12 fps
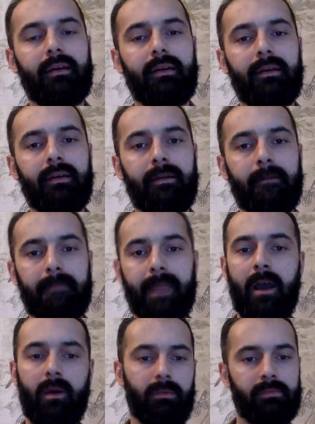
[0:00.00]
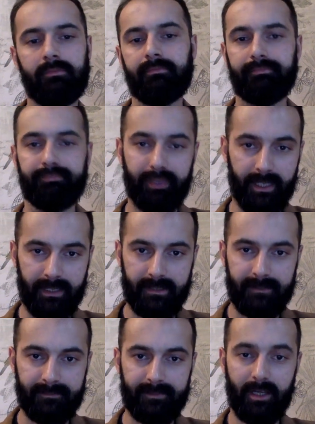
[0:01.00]

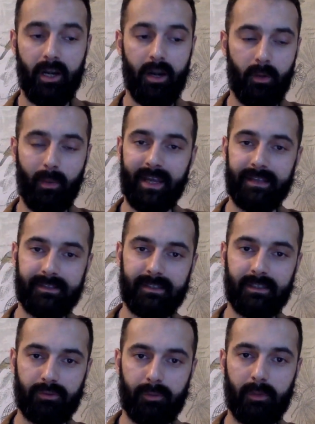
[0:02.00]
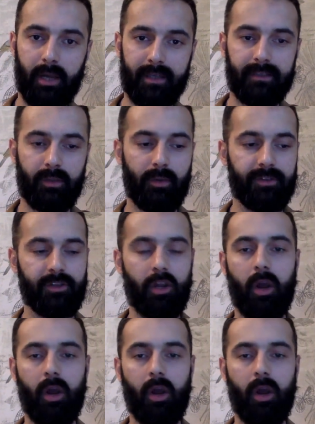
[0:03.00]
but there are ways you can reply to the question,